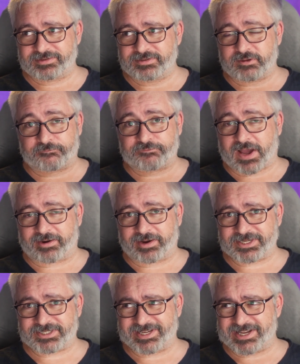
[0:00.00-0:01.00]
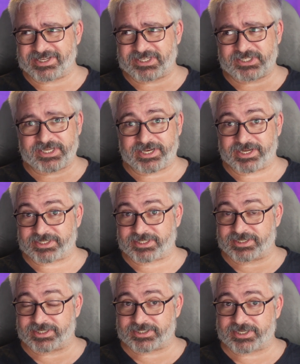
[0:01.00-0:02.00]
nefarious and insidious
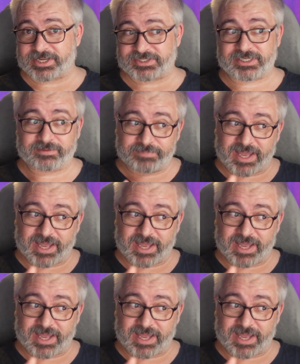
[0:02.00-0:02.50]
and disgusting.